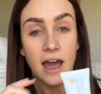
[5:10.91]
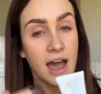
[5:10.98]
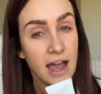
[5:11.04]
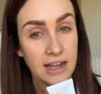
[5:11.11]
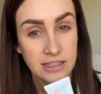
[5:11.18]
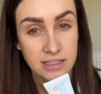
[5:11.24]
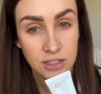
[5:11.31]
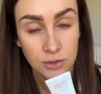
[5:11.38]

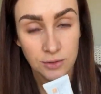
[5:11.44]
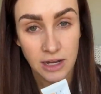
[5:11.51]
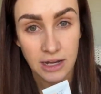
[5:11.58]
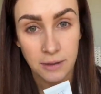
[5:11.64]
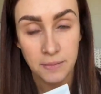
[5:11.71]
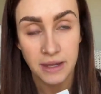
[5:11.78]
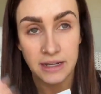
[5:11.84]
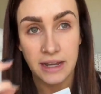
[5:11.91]
I still
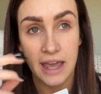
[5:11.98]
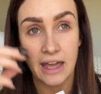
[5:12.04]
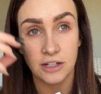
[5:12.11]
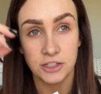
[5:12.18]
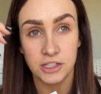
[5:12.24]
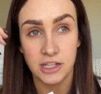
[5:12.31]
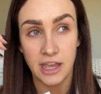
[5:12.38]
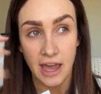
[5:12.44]
recommend
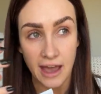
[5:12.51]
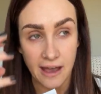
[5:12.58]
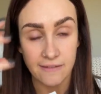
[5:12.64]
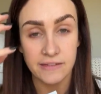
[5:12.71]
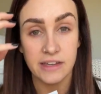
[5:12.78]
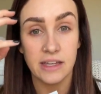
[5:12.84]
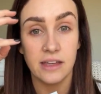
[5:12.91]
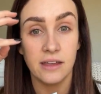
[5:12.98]
actually
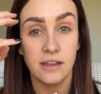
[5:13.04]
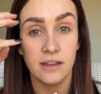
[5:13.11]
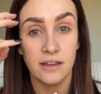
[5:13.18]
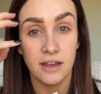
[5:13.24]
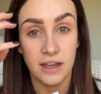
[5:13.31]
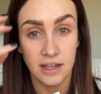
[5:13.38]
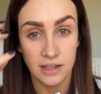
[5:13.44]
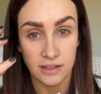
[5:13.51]
having
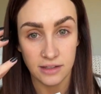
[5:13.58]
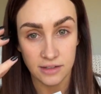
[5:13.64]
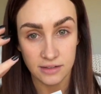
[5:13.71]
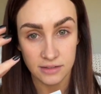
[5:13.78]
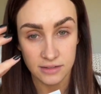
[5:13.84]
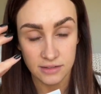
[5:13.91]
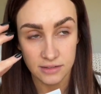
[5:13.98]
a